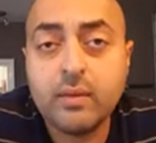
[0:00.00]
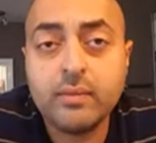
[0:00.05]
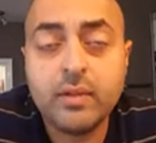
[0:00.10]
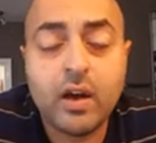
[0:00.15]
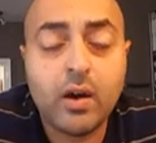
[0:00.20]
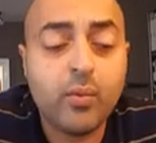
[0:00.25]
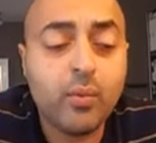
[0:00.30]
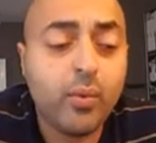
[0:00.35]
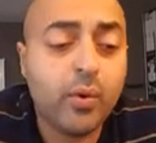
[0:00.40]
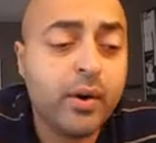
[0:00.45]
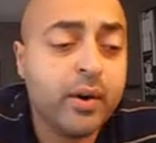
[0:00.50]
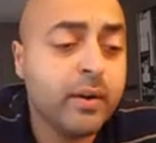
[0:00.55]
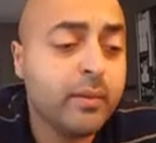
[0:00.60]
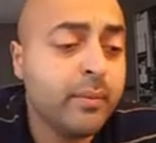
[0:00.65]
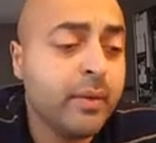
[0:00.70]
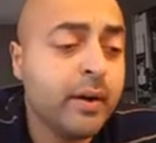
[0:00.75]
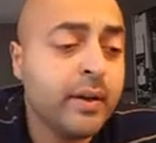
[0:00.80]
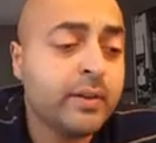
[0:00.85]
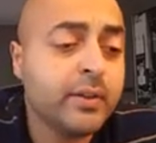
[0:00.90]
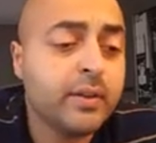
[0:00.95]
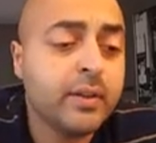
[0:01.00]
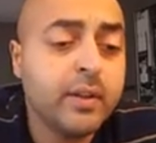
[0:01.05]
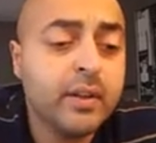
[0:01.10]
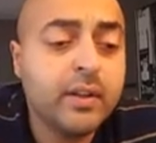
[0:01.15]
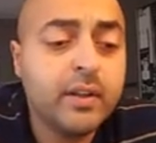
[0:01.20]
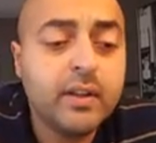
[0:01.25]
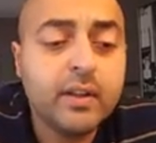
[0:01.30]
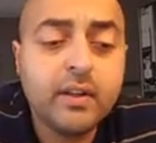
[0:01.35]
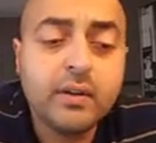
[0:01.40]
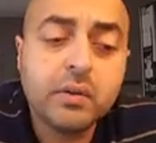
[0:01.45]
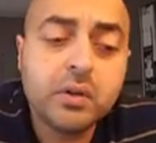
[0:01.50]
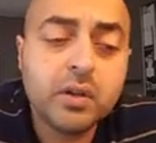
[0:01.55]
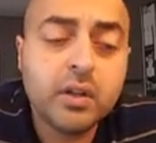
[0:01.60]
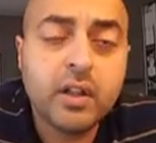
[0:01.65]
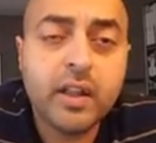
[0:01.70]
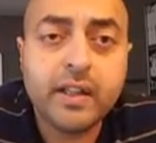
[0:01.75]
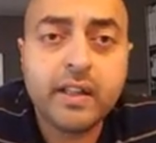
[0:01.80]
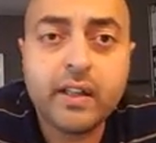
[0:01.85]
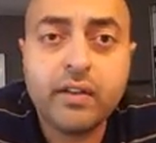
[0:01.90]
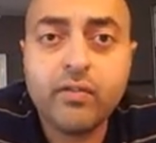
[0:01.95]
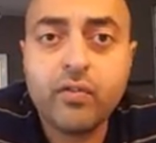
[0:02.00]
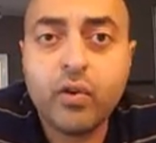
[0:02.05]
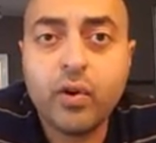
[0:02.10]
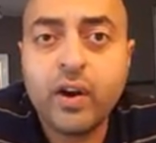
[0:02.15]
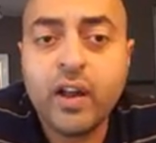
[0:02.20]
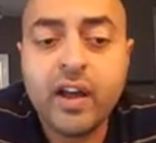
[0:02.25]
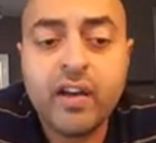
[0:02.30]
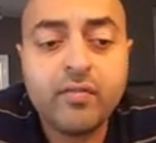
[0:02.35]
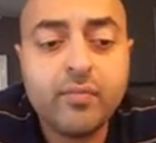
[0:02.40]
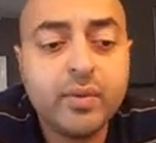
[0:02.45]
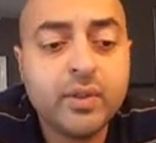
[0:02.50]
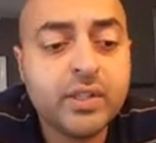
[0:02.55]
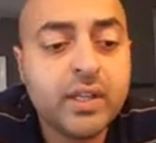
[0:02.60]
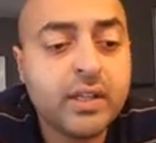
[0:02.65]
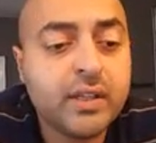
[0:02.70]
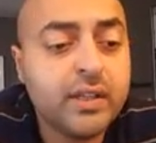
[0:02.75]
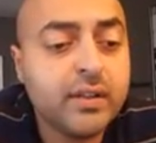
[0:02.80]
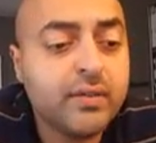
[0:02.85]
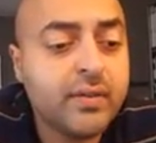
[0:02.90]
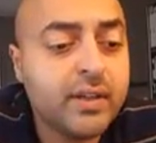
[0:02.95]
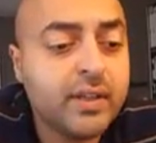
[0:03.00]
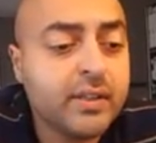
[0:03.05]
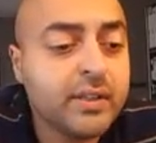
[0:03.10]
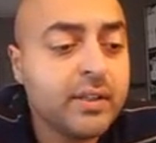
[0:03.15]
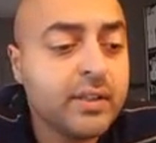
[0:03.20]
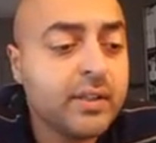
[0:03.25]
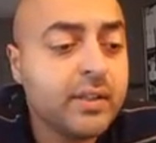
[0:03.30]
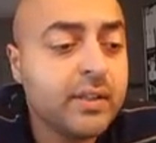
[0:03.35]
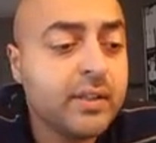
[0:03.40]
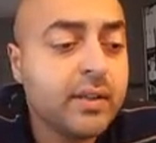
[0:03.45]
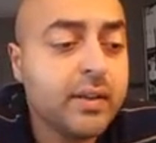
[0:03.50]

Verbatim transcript: I'm not worried about, collecting 4.5% dividends,